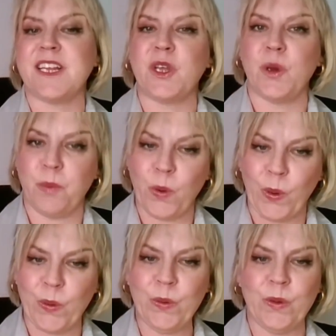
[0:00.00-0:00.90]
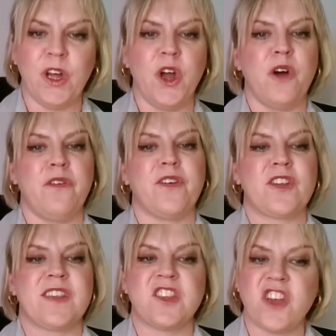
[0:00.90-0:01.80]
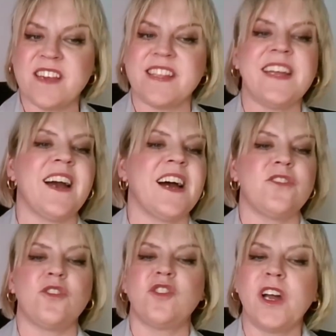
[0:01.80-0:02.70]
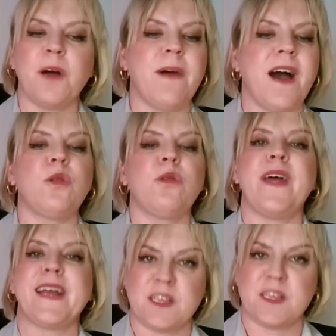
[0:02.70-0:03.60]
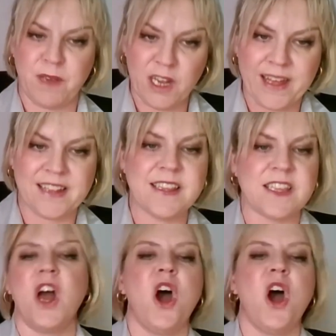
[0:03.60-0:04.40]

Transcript: Siriopoulou for suggesting us to talk about the experience